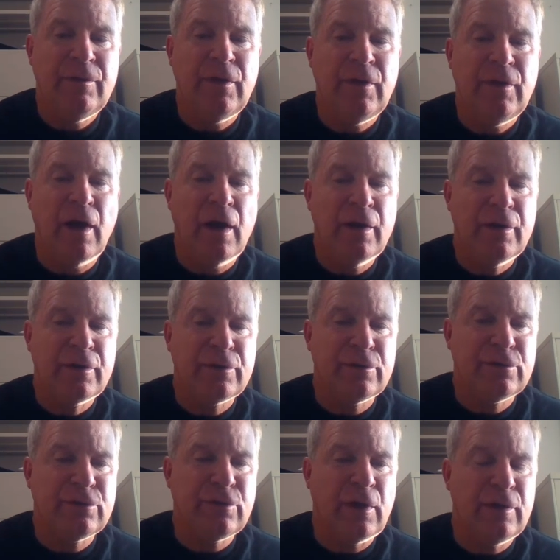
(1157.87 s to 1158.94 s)
The honest
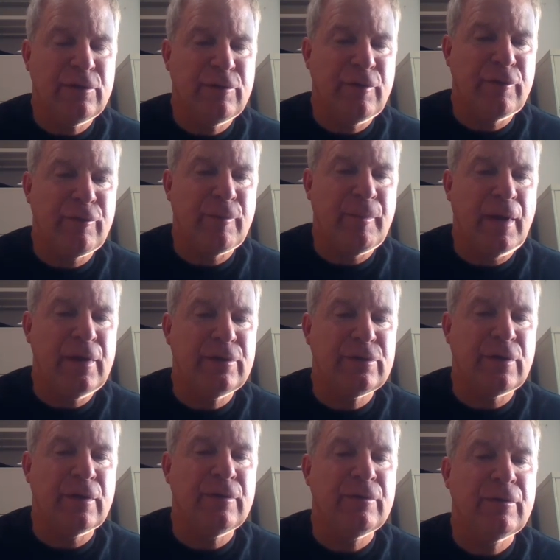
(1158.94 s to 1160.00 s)
exchange of
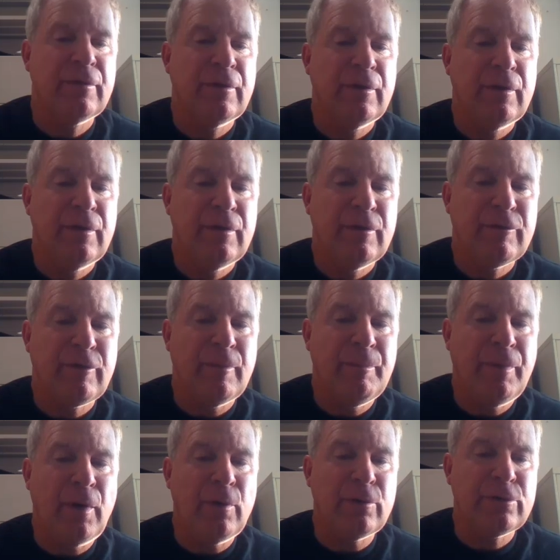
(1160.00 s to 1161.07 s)
information from
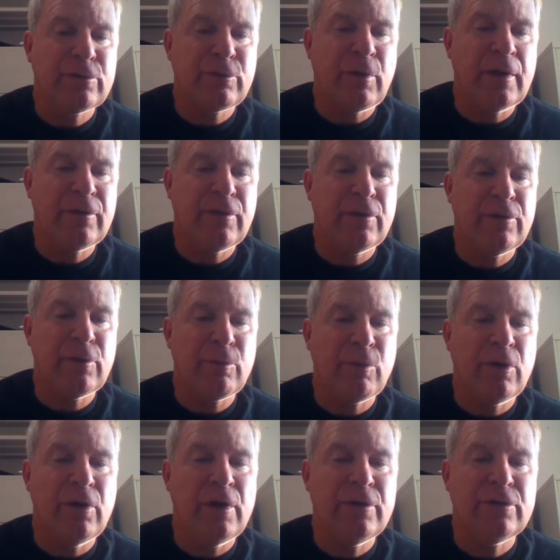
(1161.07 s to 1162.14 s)
both strengthened their
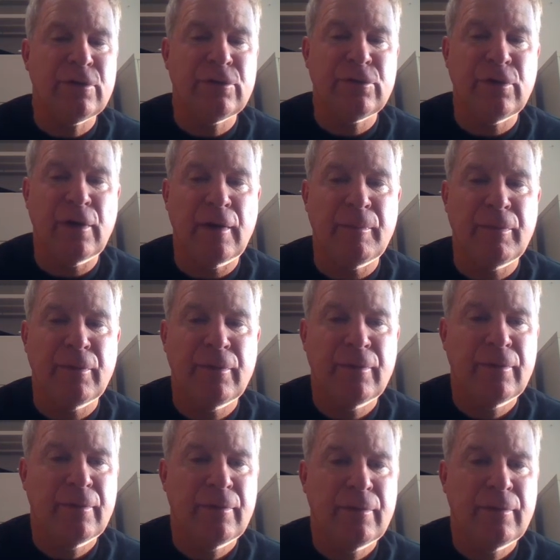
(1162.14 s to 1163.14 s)
relationship.